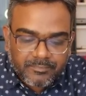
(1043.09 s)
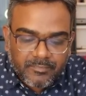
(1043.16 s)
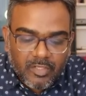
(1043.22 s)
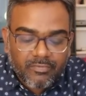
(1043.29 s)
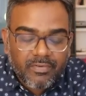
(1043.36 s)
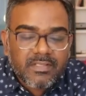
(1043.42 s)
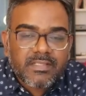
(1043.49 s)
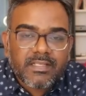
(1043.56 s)
Now,
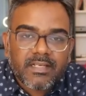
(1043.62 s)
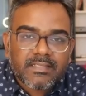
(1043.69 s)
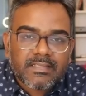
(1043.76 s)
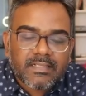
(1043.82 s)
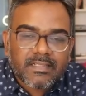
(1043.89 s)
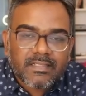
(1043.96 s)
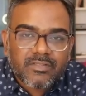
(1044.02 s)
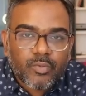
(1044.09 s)
first thing I
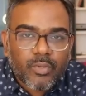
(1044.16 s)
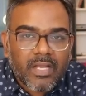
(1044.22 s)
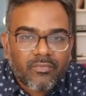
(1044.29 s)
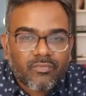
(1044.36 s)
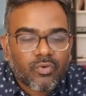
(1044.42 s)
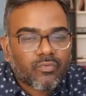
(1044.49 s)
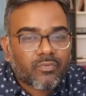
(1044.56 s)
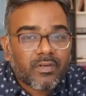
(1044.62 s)
said is you have
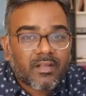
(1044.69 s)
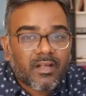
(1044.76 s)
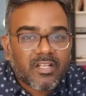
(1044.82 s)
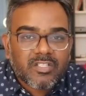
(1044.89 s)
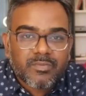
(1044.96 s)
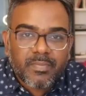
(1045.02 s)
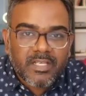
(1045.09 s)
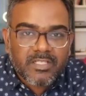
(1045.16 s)
to look for
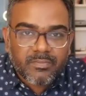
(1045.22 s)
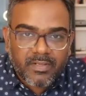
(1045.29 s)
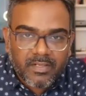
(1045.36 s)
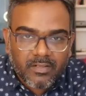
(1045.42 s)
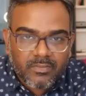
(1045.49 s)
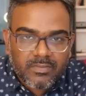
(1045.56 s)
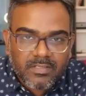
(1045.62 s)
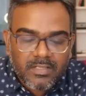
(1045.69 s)
large base
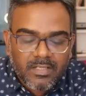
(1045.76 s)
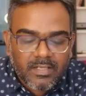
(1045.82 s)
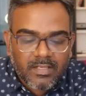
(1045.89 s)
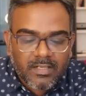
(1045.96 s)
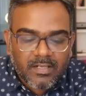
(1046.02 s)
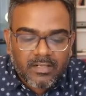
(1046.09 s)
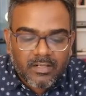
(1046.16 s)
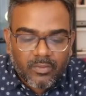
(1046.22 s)
breakouts.
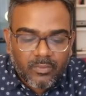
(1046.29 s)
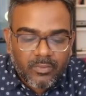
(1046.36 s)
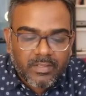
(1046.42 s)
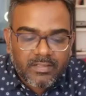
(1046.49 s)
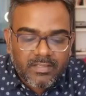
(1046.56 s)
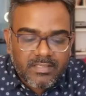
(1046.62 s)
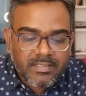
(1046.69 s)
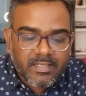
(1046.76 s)
Now,
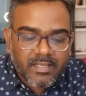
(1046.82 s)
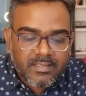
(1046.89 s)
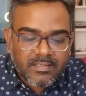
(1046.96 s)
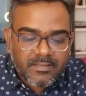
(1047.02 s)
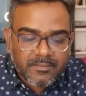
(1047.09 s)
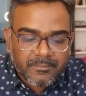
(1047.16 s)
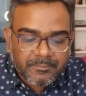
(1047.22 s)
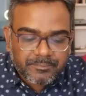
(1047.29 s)
in this
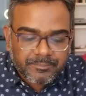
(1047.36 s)
case,